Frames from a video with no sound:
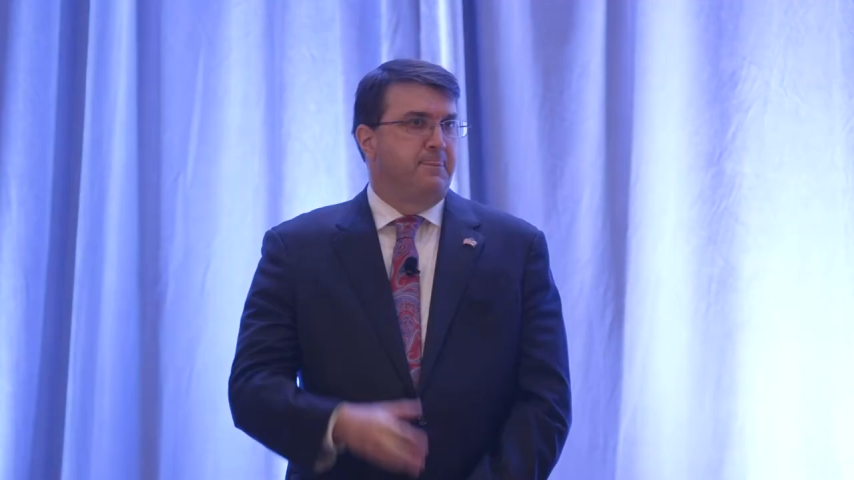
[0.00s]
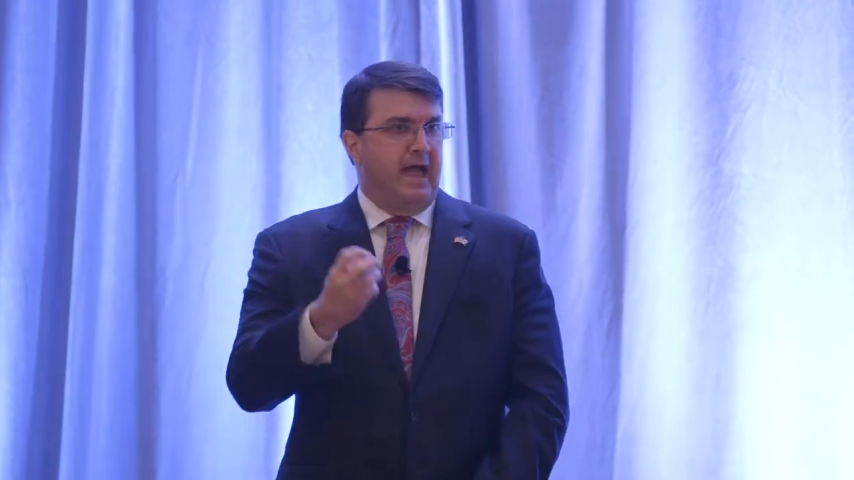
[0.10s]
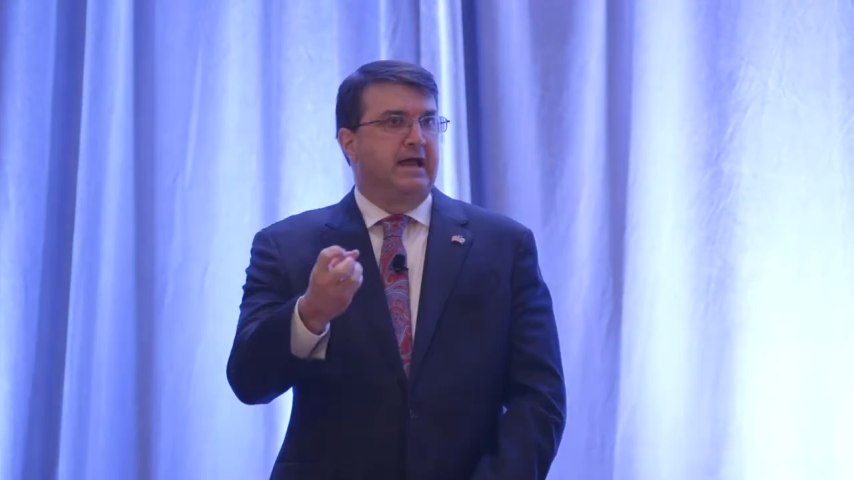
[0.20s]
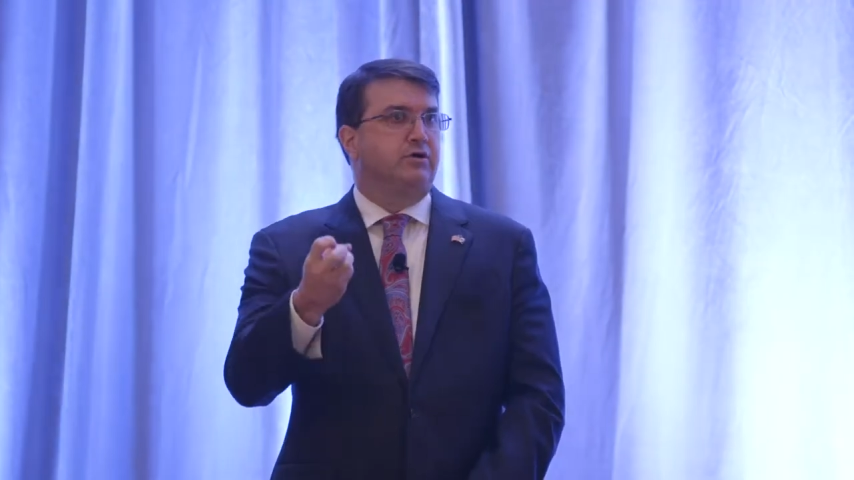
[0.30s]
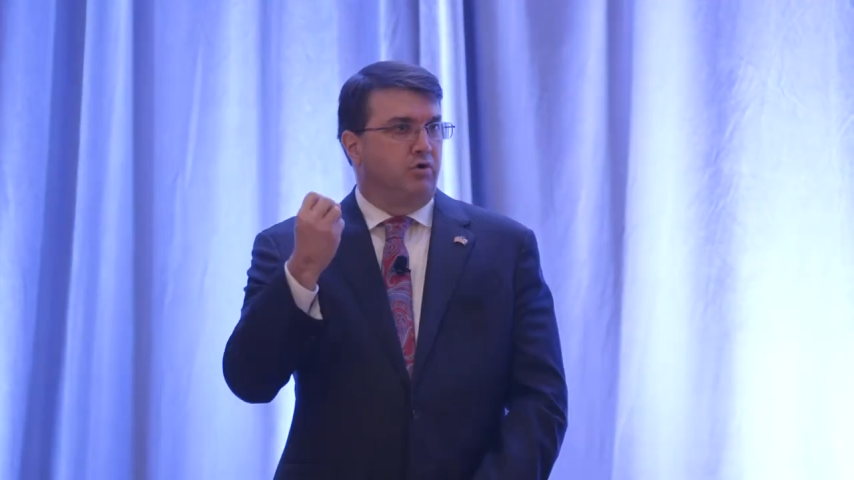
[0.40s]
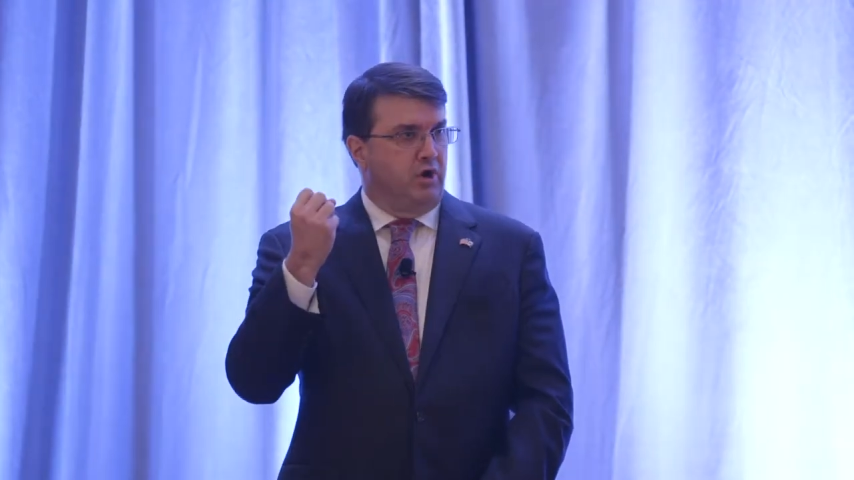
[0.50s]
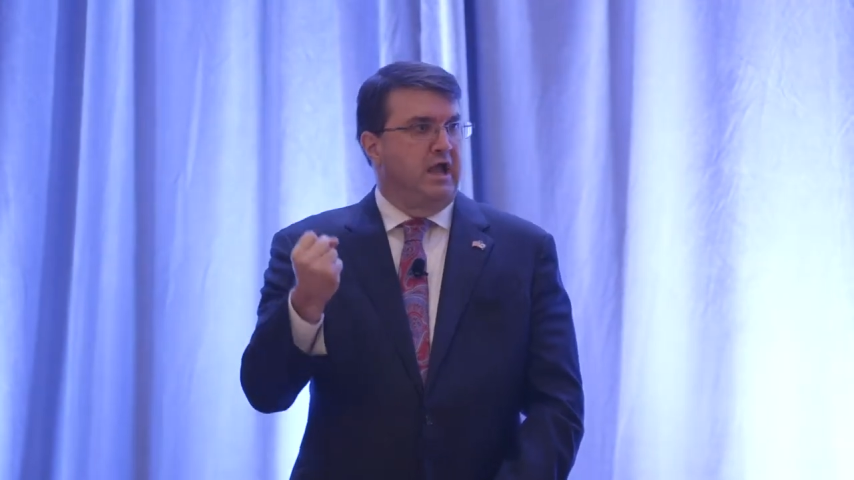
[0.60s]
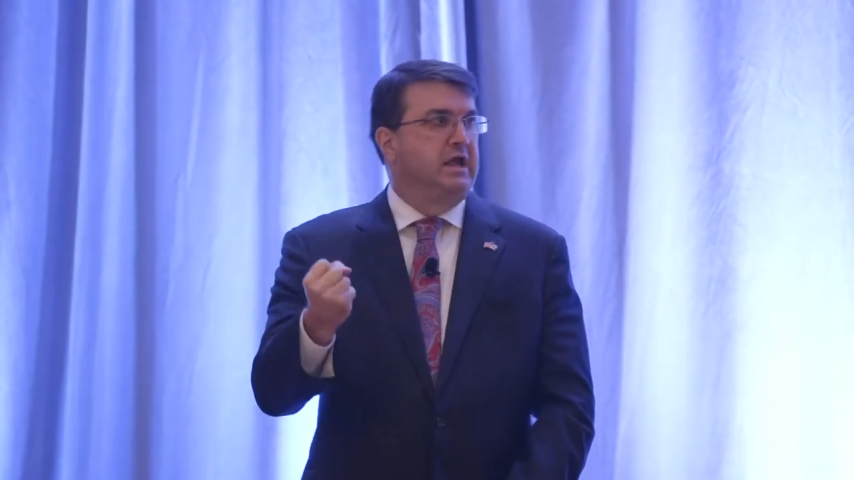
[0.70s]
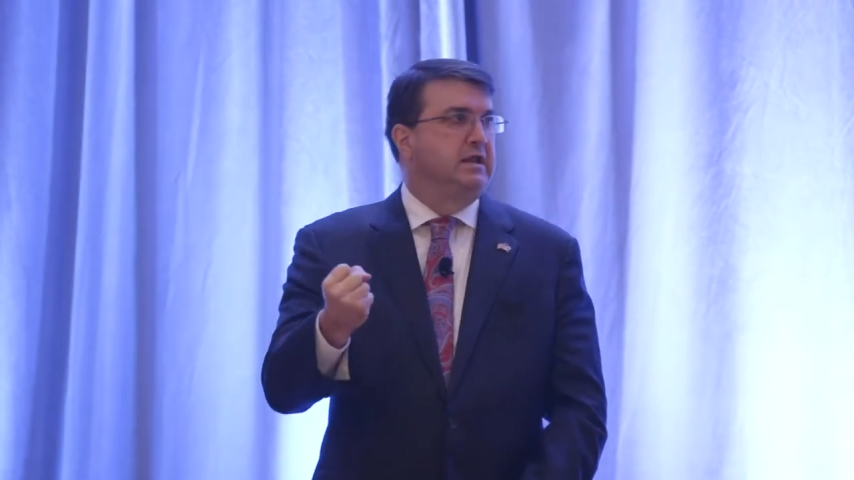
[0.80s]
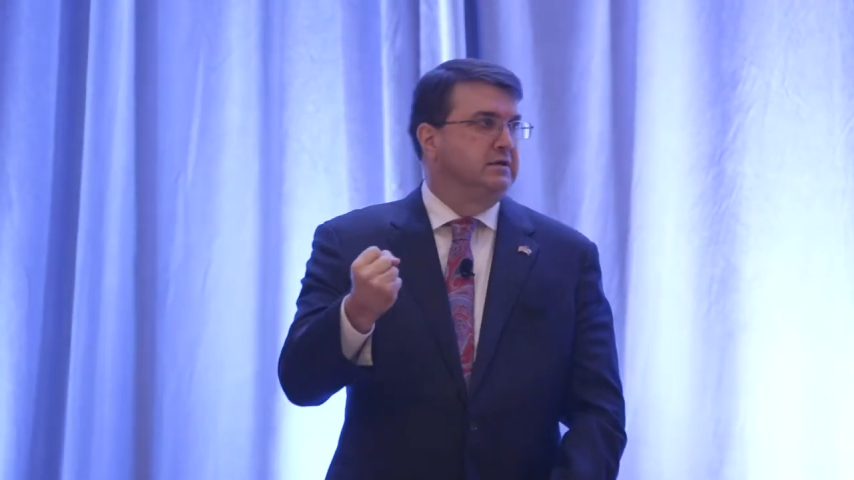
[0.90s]
That
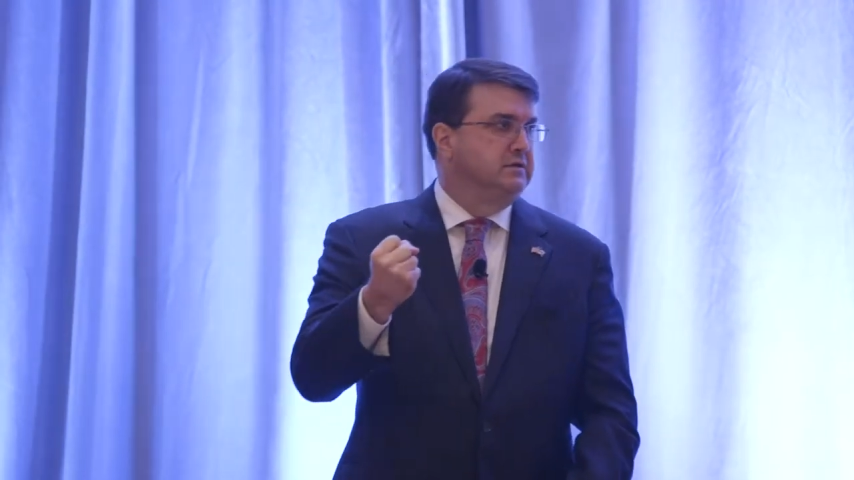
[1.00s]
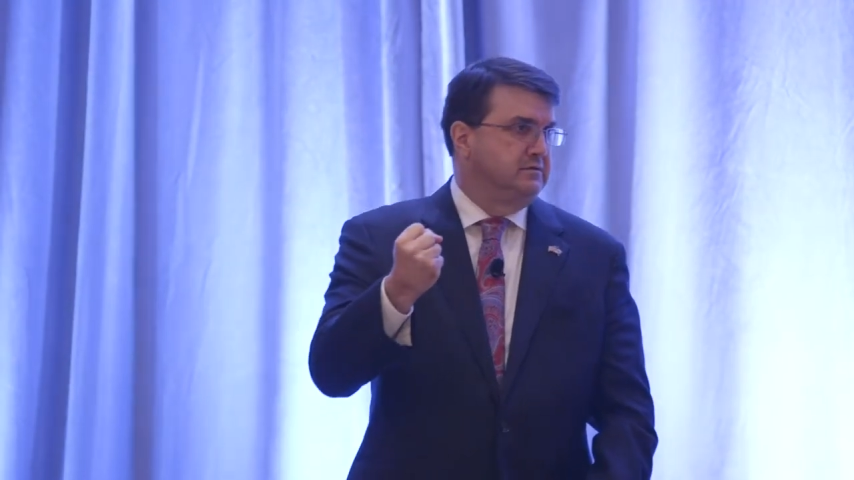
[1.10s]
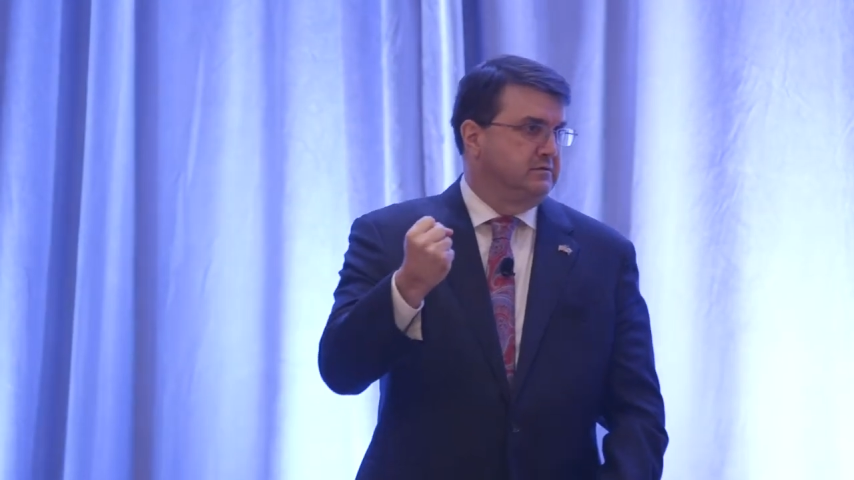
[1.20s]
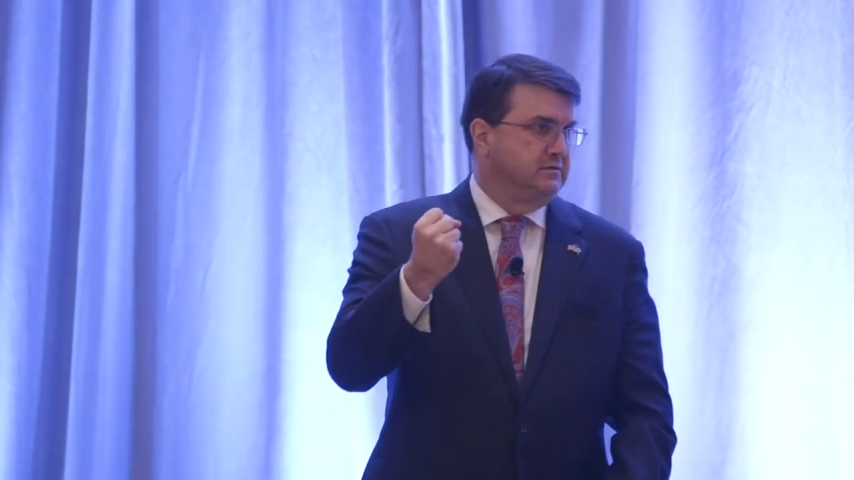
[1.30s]
created